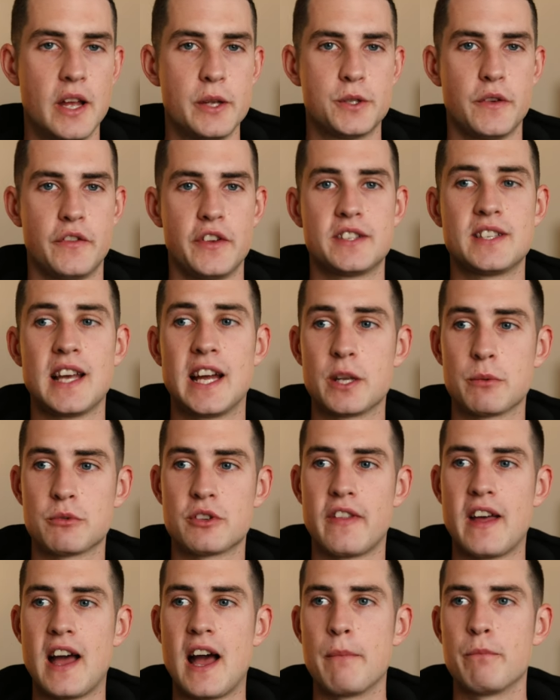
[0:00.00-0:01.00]
So if you signed up
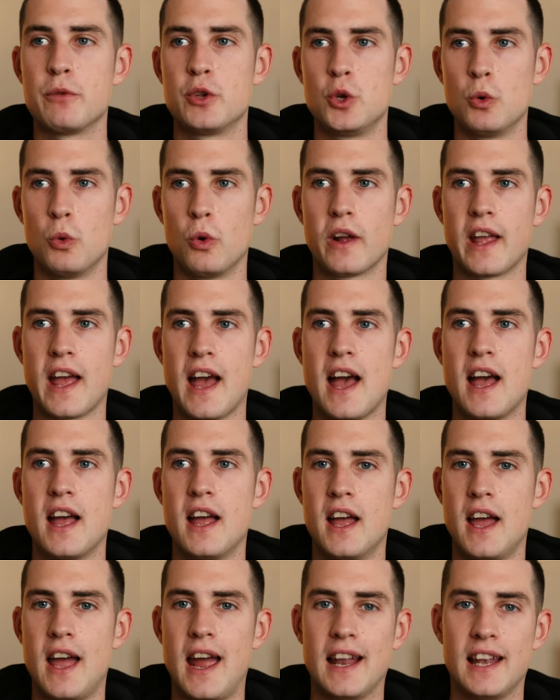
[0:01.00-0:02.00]
to that, you will get
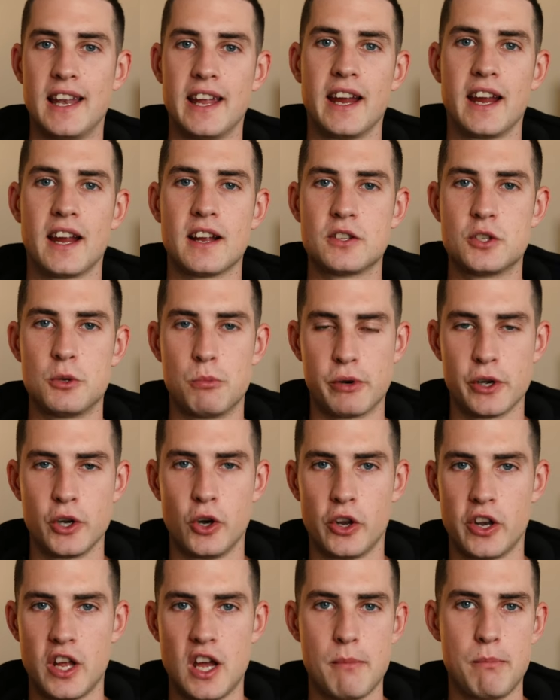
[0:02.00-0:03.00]
a link to
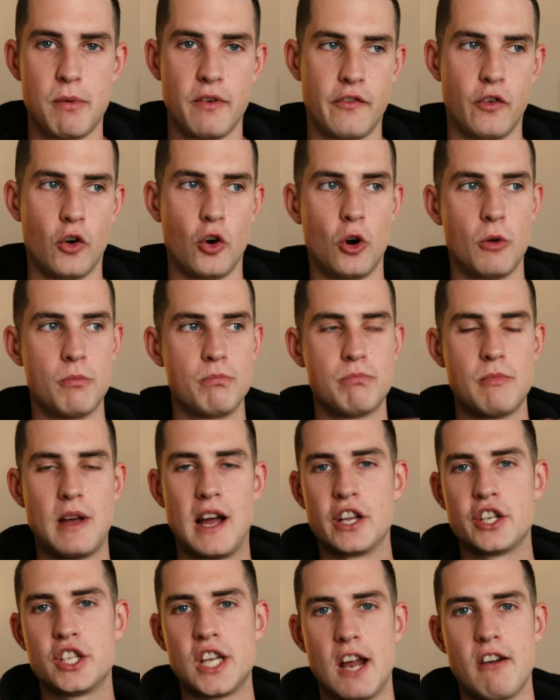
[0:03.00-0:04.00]
pre-order before
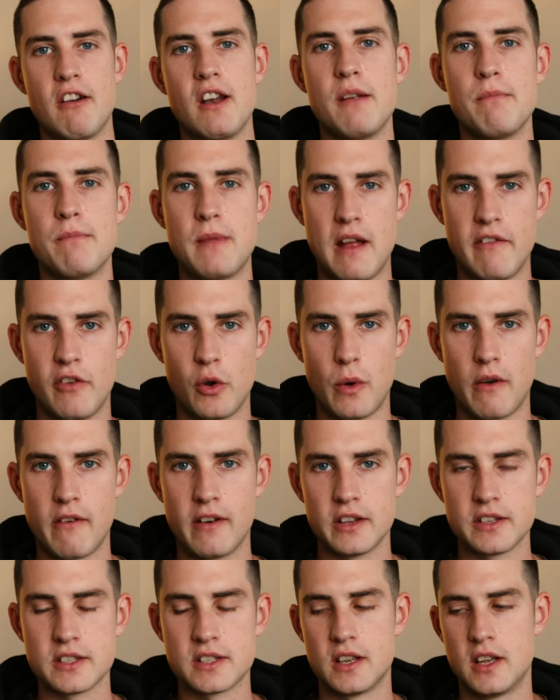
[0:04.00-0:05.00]
I share it everywhere
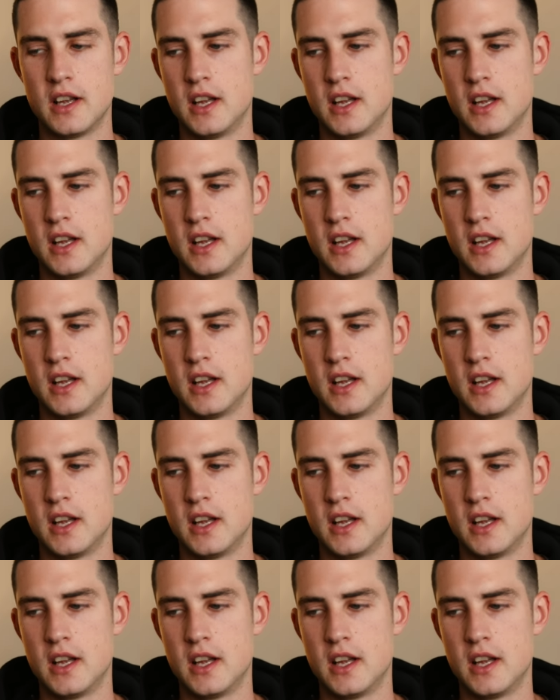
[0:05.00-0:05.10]
else.